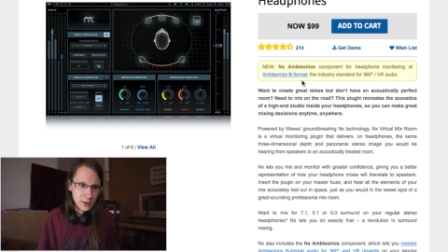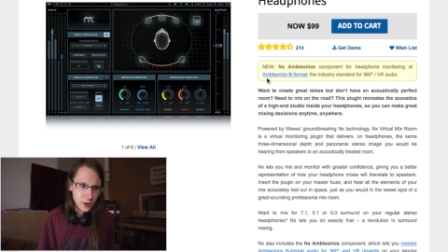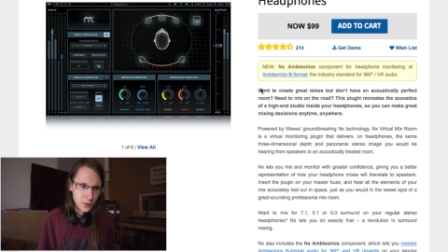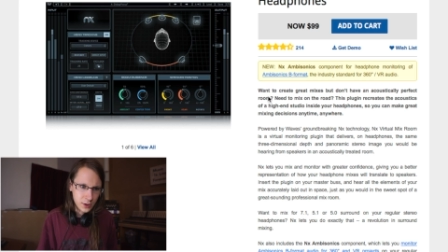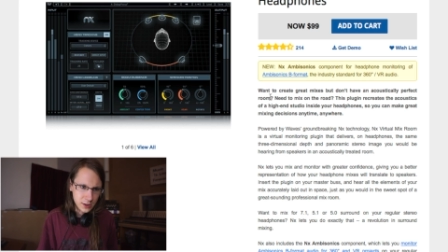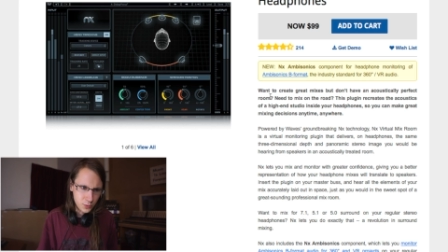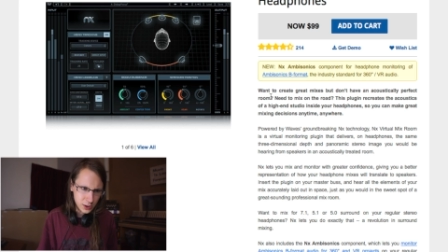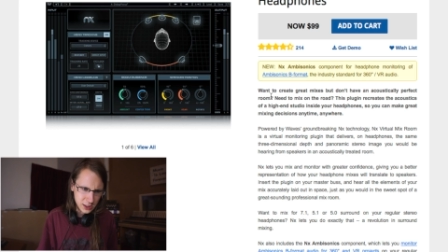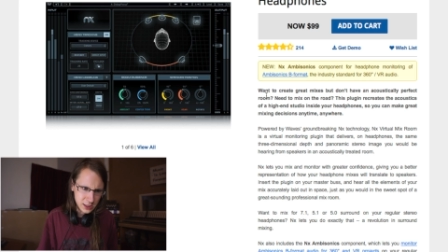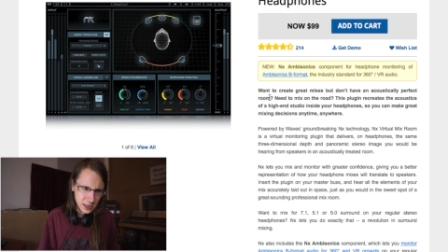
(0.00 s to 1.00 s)
So that's
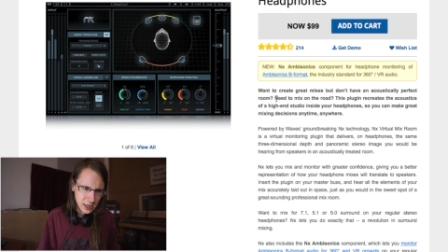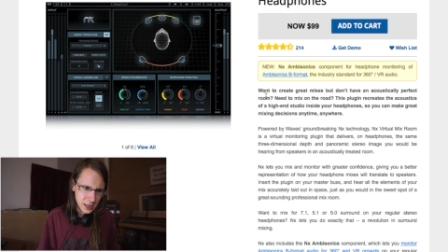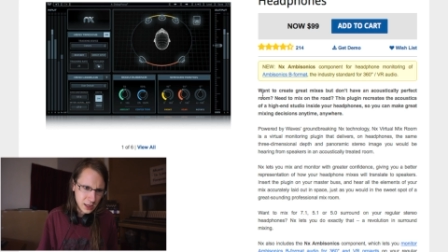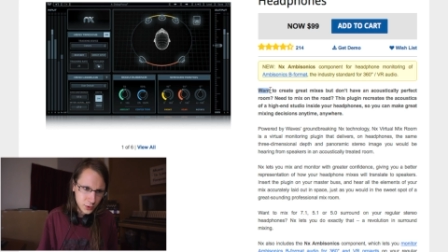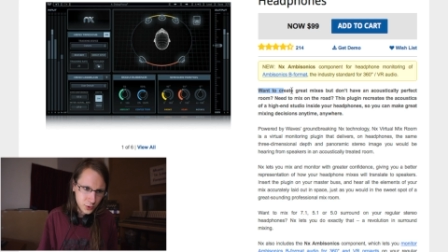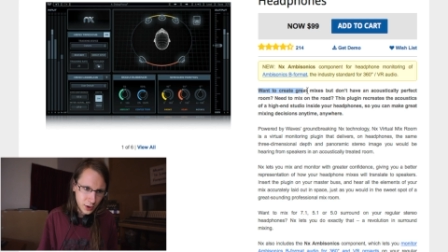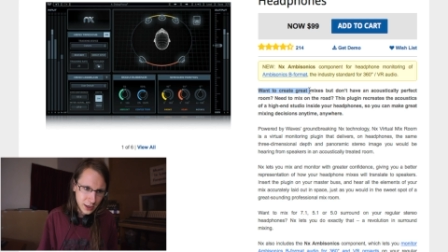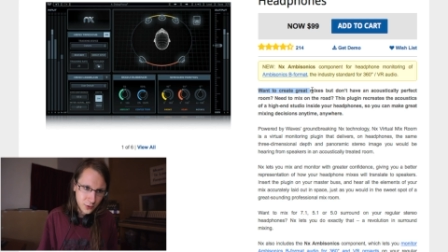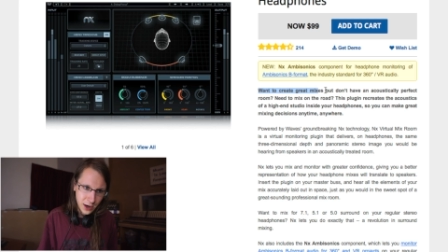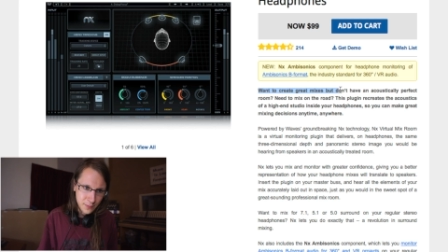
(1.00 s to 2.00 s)
what they say. Want to
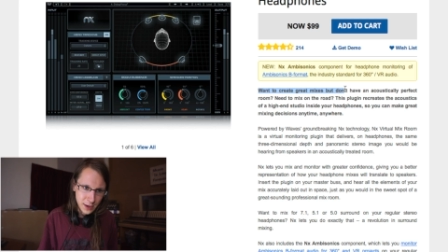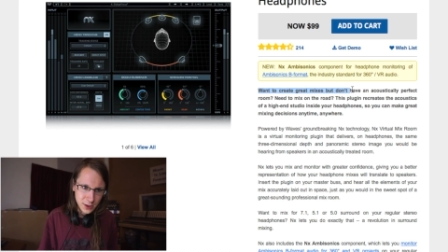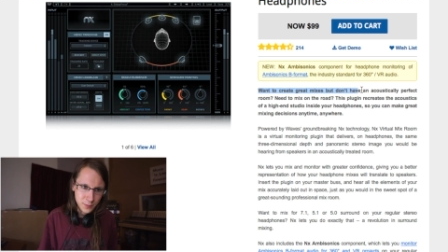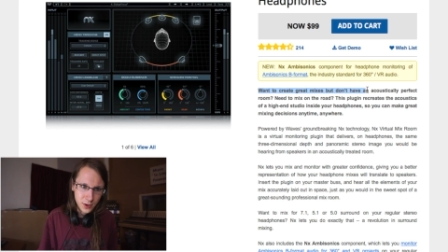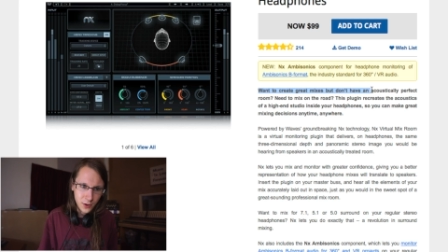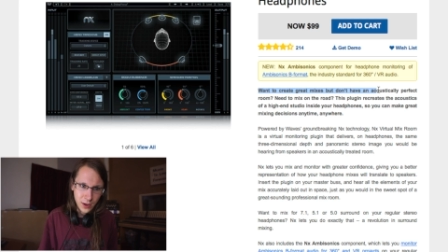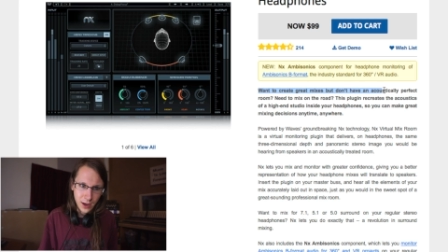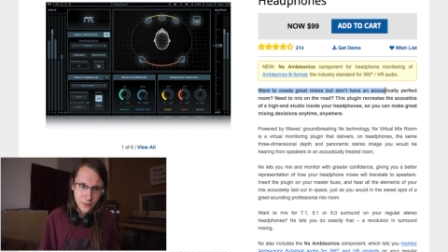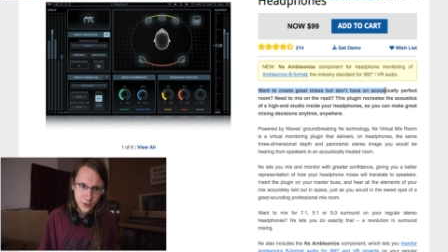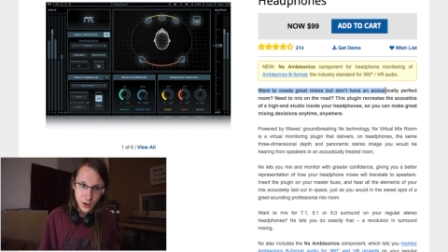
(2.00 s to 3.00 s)
create great mixes but don't
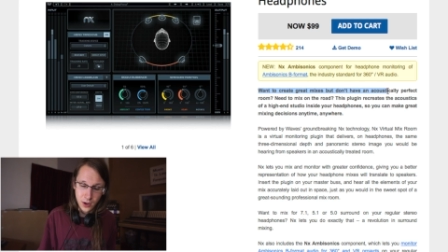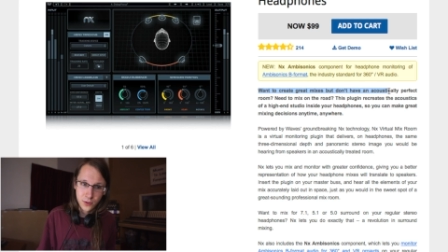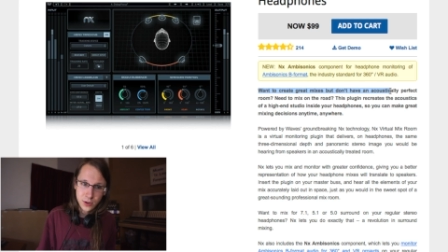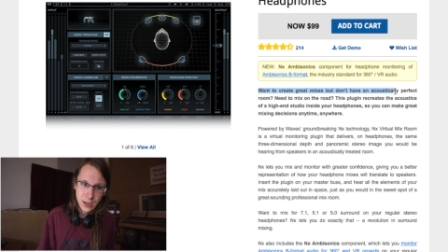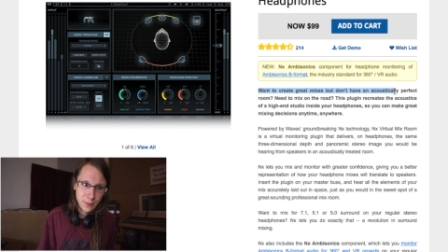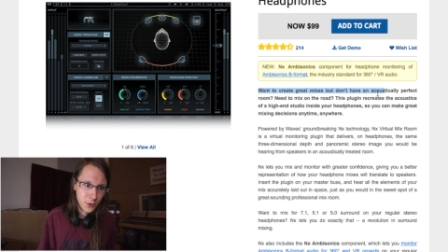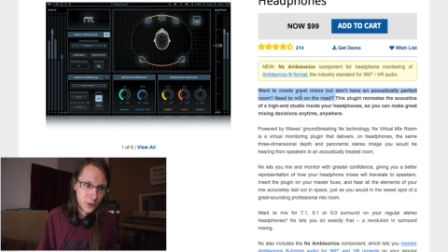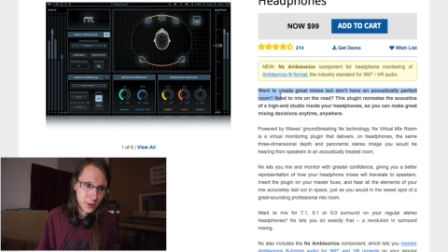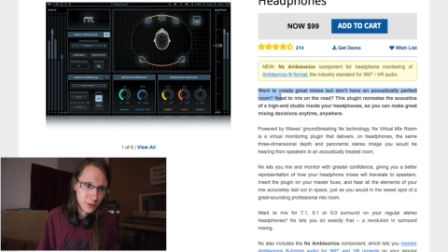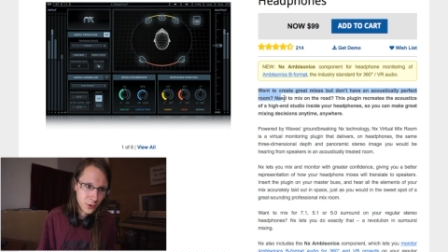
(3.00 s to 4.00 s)
have an acoustically
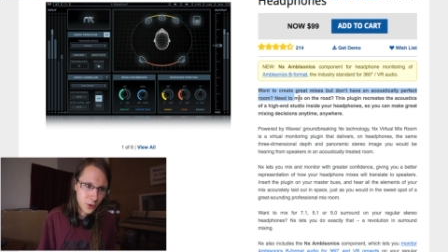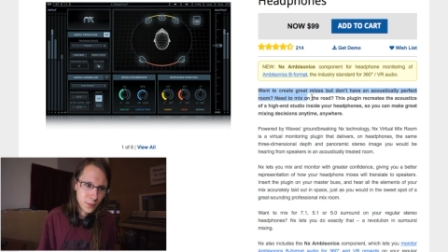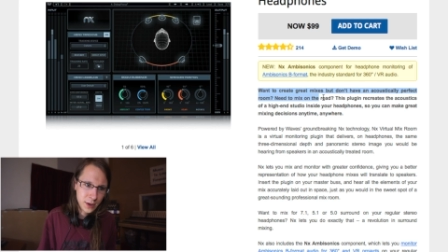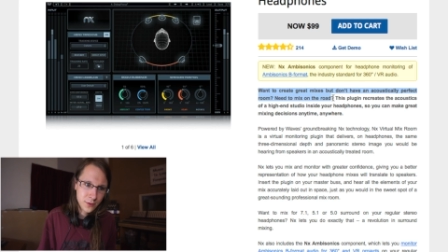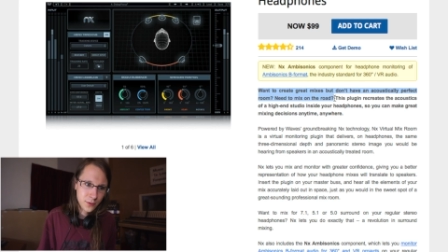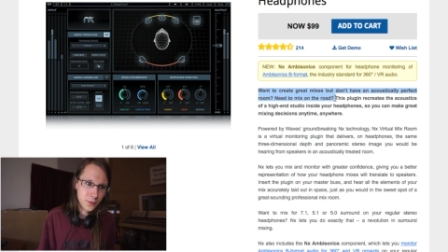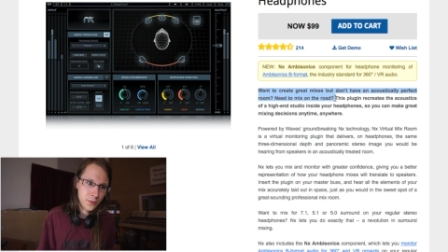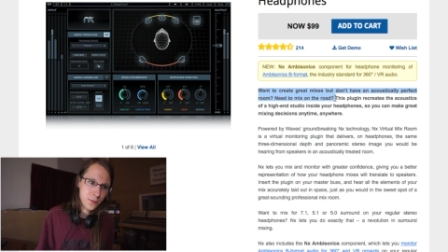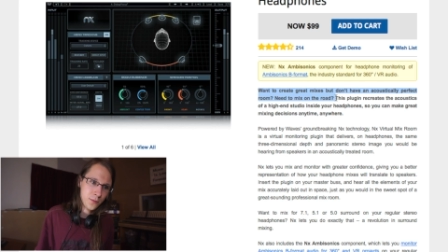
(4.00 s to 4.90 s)
perfect room? Need to